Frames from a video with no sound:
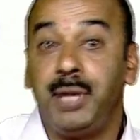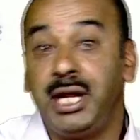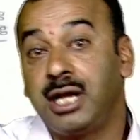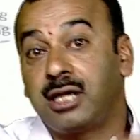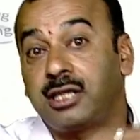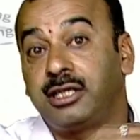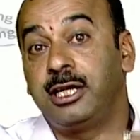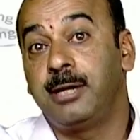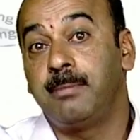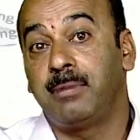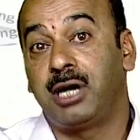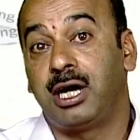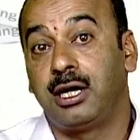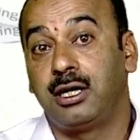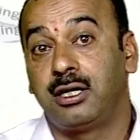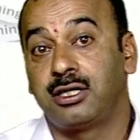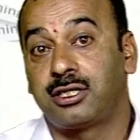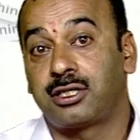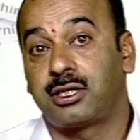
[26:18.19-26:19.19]
make them
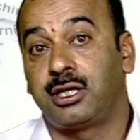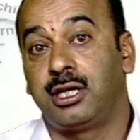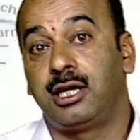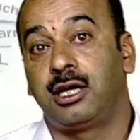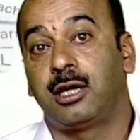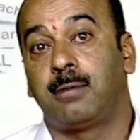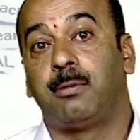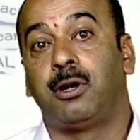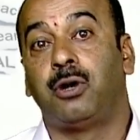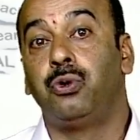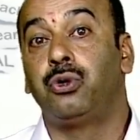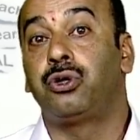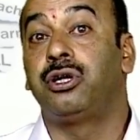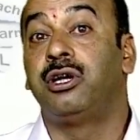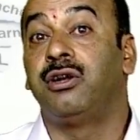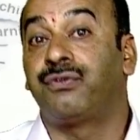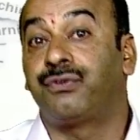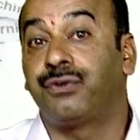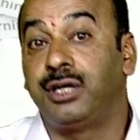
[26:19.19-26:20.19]
understand
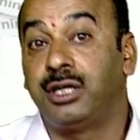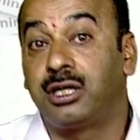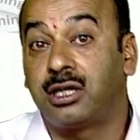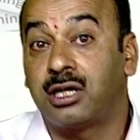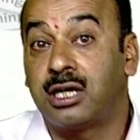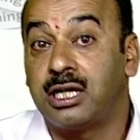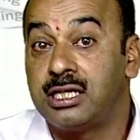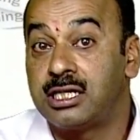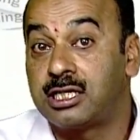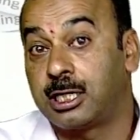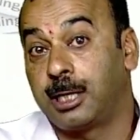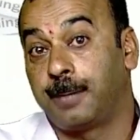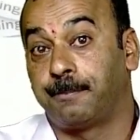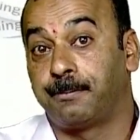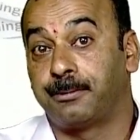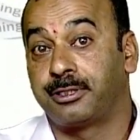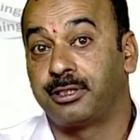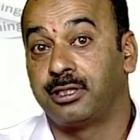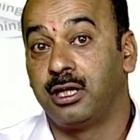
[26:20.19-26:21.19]
about different
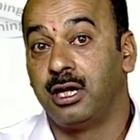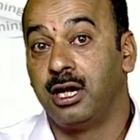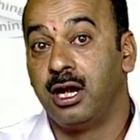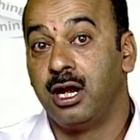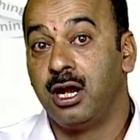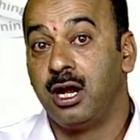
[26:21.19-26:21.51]
concepts